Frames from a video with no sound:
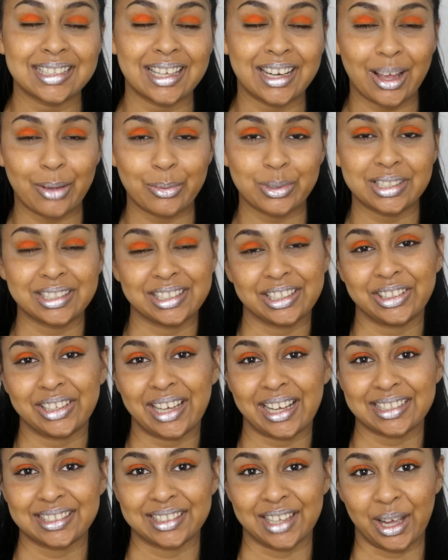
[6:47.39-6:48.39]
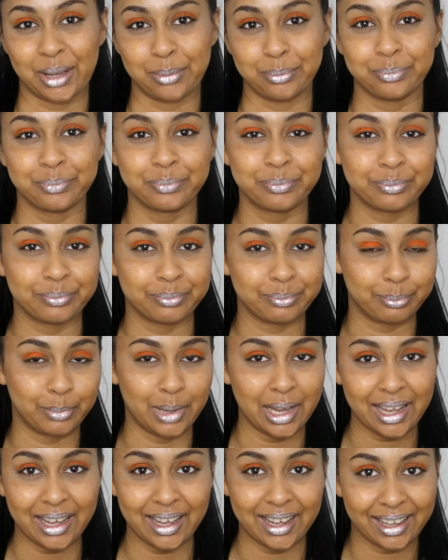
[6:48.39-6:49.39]
and I will see you next time.
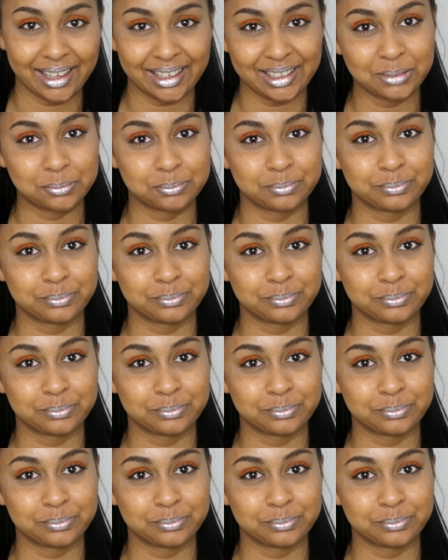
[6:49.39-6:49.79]
Bye!